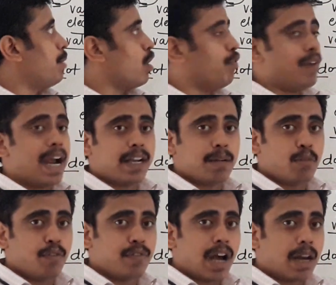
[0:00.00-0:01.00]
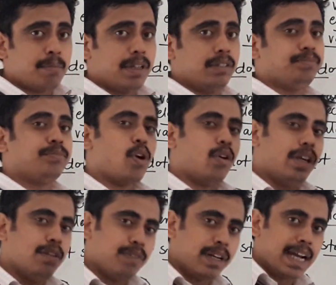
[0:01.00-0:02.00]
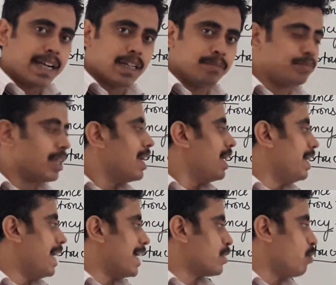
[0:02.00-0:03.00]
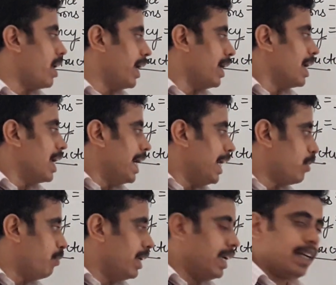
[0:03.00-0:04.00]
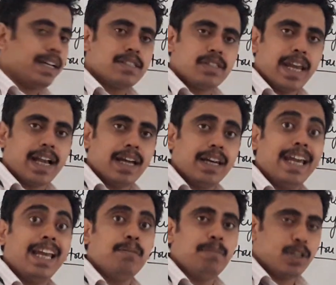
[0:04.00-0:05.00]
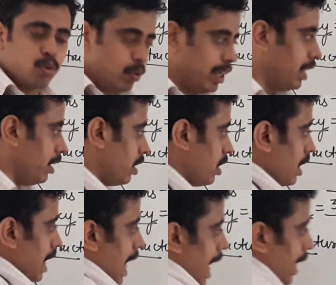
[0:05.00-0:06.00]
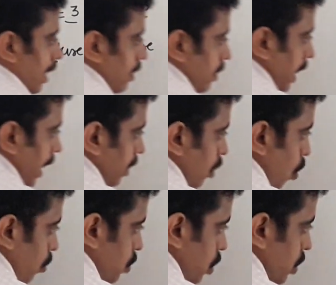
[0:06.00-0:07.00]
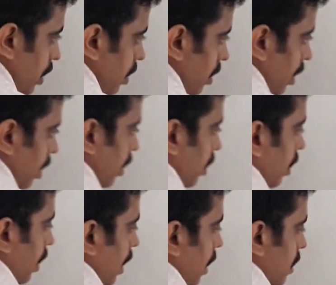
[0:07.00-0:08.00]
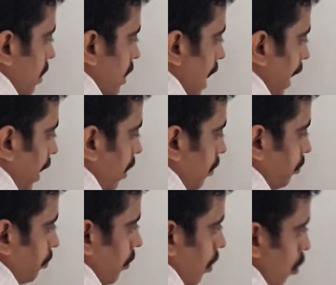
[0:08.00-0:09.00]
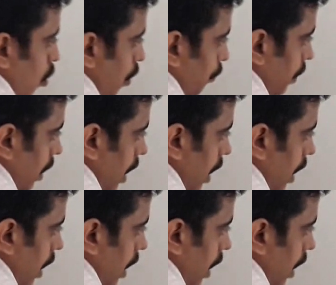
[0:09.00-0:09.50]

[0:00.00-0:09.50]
of atom of carbon? Only 1 atom. That's why it is taken in between, and take the oxygen side of the